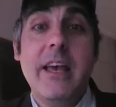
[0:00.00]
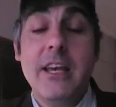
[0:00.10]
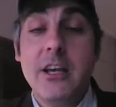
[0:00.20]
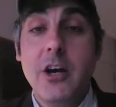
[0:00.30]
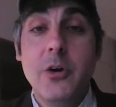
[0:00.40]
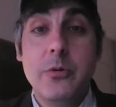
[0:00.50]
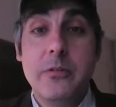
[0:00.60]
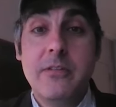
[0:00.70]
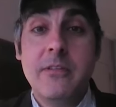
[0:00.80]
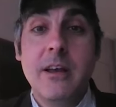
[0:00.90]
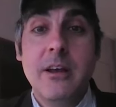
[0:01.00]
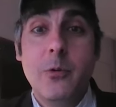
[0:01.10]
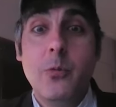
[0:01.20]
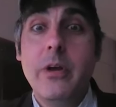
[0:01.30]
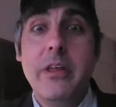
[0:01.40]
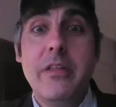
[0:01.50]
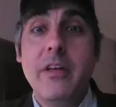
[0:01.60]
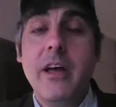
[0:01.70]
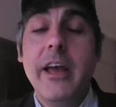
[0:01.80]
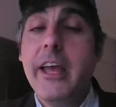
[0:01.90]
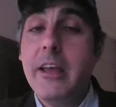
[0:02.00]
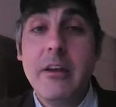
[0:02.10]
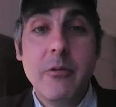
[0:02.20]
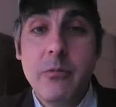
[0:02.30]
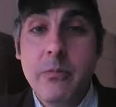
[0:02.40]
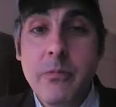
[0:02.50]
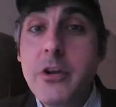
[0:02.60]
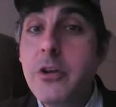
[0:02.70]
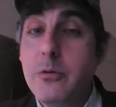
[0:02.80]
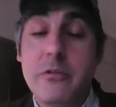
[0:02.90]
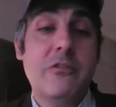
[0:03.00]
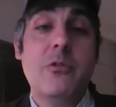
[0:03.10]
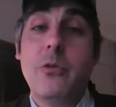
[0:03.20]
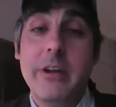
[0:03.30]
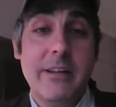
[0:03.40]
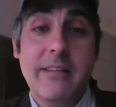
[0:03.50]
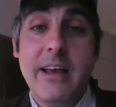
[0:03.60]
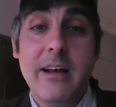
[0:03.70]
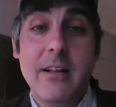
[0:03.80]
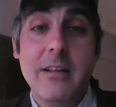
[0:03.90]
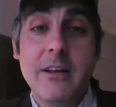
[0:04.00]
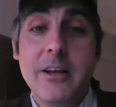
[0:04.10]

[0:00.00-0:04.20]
a ghost with a new story to tell.